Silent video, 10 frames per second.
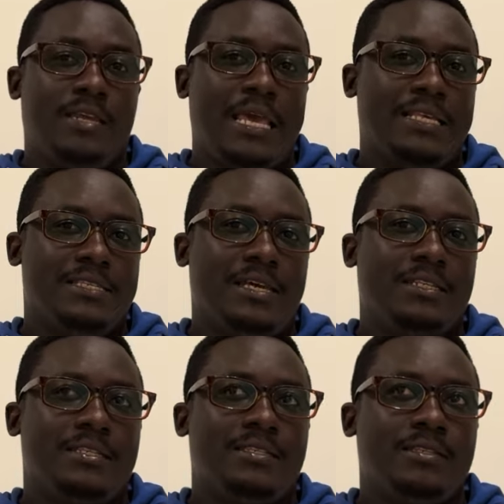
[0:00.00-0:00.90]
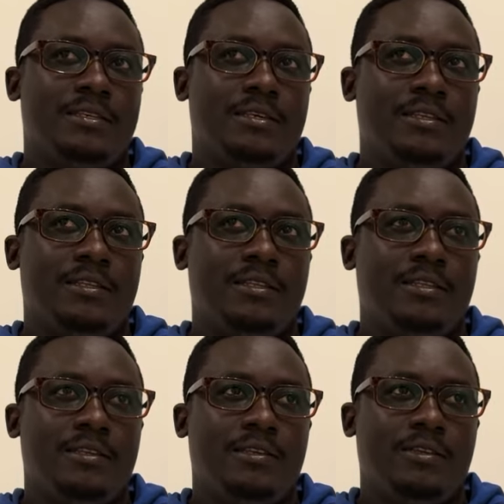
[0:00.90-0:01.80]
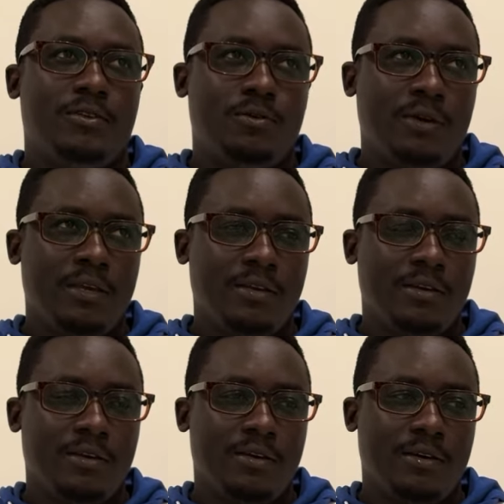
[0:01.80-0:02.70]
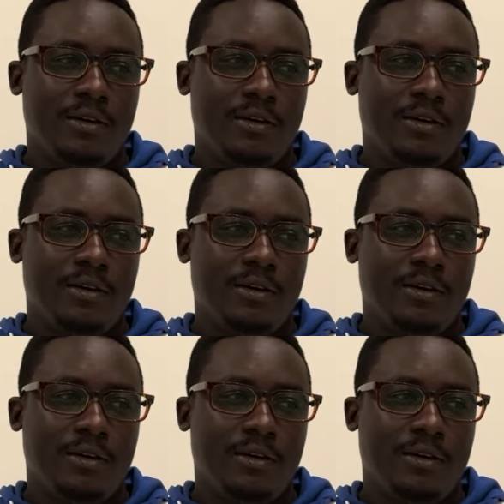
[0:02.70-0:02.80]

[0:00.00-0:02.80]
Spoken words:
is that during